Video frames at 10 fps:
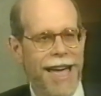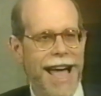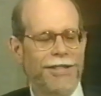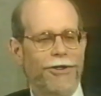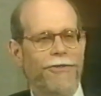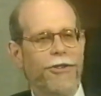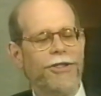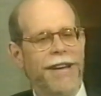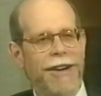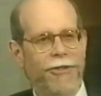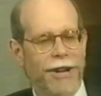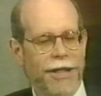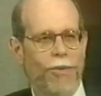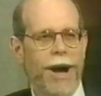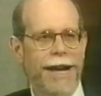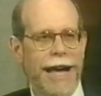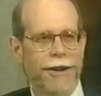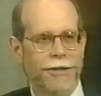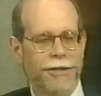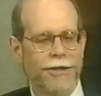as her first effort in the White
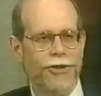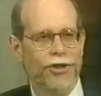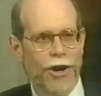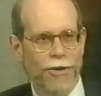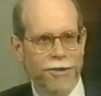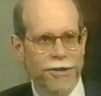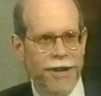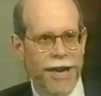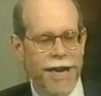House shows.